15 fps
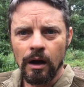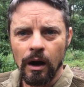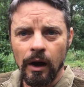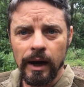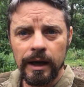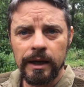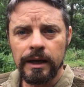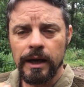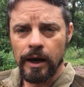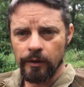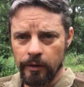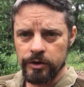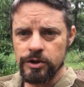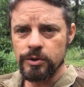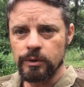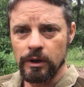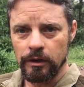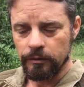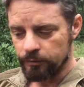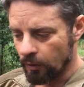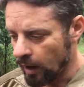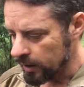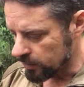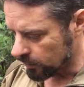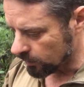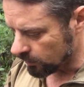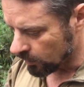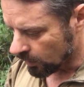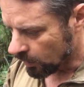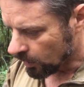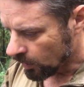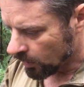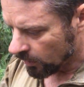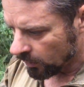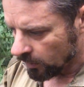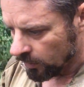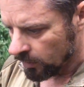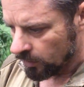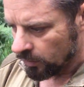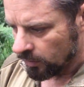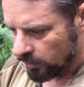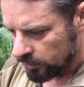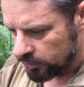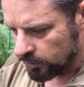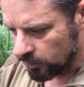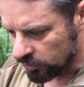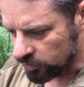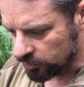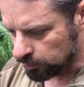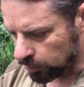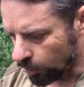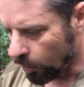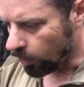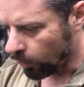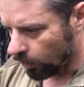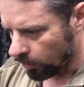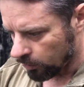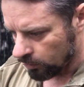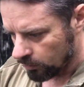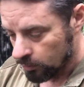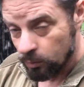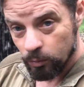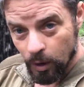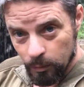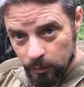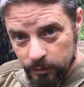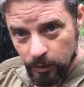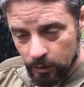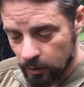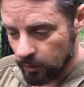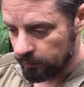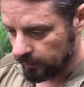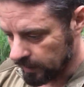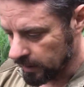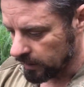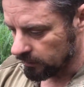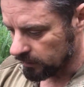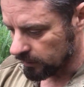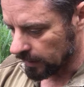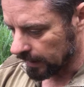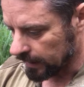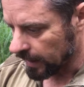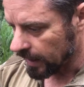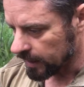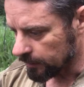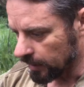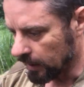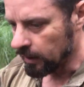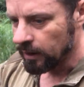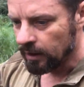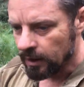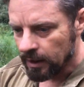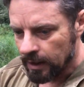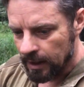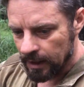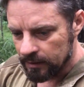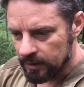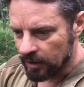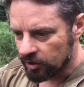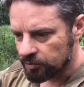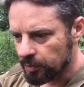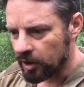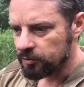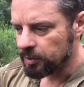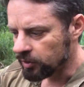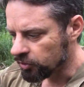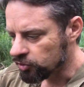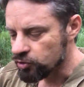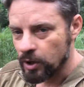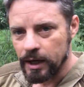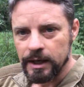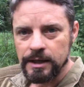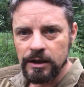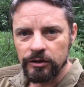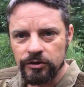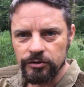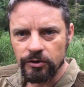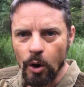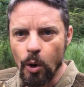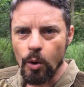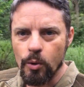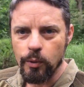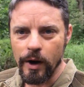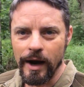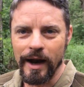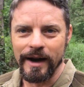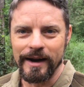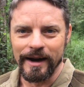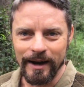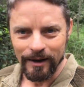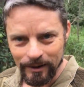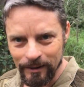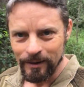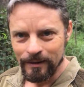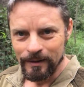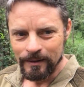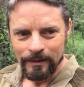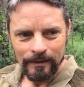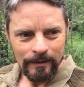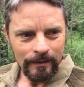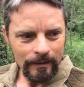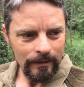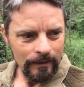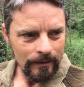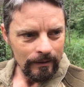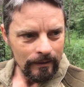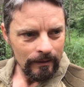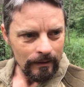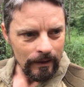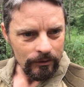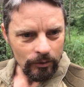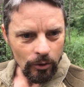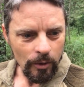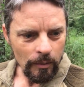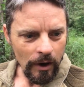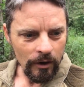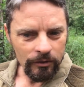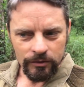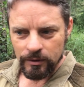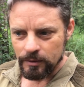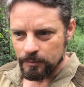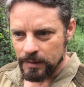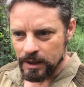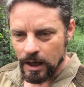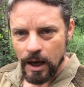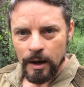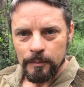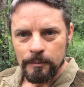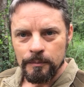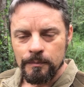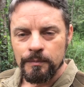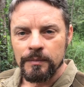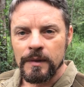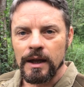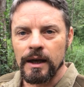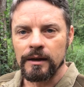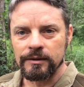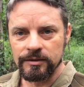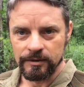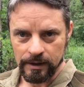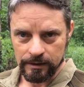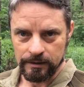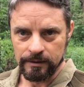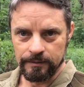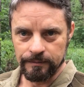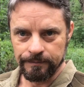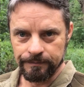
I encourage you and invite you to explore what we've got on offer here at the Academy in that space, because tracking is so rare now, it's almost become extinct.